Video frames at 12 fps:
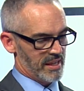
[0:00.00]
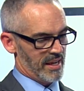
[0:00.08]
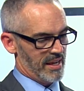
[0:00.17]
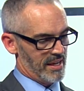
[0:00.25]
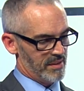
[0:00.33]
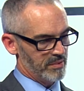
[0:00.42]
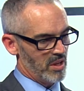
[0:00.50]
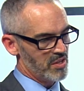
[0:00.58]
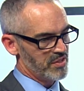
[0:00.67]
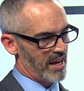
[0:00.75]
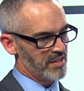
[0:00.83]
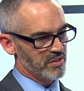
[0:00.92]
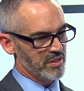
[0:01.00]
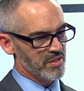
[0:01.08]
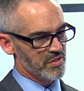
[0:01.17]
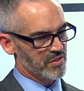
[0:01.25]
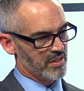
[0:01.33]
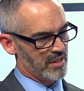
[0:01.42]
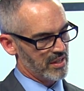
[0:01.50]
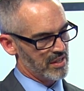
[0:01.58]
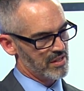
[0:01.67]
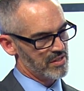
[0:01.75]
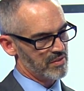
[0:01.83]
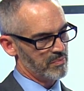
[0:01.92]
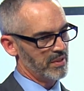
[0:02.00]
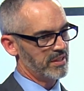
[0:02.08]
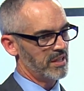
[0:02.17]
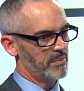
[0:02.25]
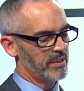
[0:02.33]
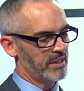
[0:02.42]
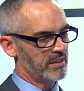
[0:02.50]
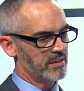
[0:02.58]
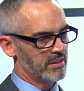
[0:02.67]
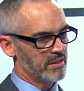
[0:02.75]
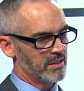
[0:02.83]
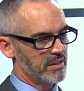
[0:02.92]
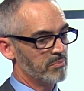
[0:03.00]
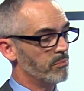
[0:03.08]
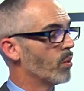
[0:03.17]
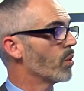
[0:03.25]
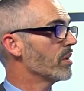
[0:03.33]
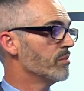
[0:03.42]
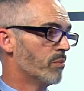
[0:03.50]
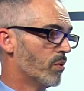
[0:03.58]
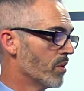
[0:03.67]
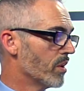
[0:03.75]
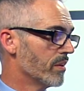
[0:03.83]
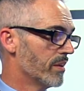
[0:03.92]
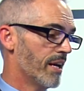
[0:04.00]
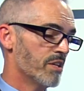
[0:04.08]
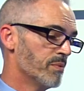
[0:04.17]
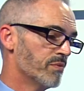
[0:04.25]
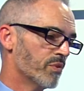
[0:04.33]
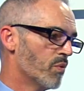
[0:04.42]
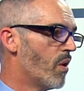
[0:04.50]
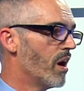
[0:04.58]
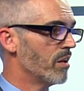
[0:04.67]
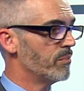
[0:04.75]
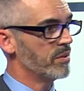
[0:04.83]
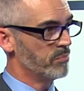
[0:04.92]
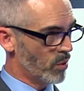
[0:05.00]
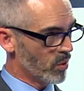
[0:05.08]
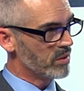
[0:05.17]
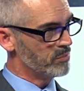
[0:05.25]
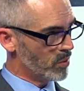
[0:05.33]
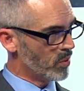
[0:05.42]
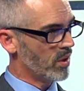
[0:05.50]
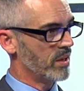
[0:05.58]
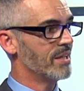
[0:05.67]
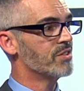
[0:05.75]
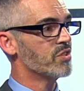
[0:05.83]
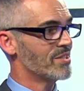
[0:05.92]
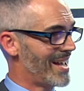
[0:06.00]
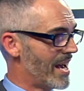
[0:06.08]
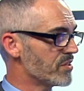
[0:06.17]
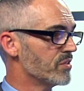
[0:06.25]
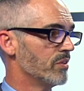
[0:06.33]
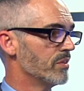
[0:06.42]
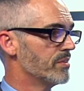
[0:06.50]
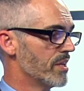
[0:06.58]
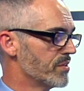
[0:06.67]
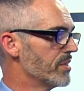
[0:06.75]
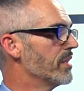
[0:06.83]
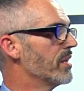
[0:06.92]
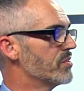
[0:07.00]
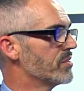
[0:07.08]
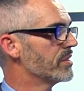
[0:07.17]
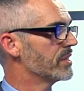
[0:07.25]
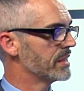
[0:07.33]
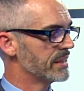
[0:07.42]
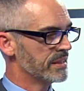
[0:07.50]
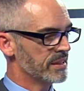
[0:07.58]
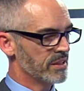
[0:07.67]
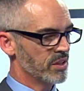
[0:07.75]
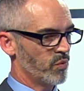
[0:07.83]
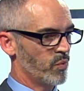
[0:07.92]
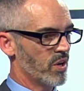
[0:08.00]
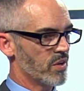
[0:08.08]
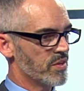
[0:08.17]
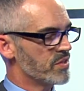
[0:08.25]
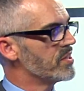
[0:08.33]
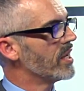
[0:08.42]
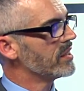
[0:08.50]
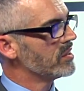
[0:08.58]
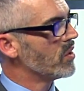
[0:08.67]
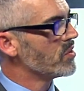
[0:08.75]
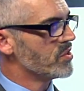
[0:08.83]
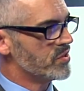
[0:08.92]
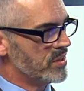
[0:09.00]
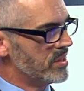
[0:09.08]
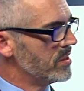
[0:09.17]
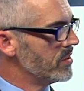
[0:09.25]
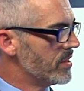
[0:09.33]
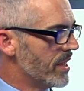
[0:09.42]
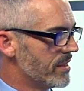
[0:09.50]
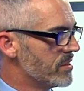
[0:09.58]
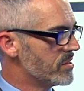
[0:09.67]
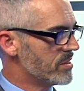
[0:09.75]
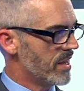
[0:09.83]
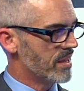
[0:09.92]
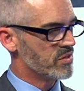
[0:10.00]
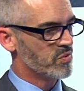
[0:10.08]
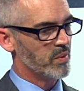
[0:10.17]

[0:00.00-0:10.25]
Los Angeles is becoming more and more, and has been for a while, but more and more an international destination. We are the 2nd largest city in the United States.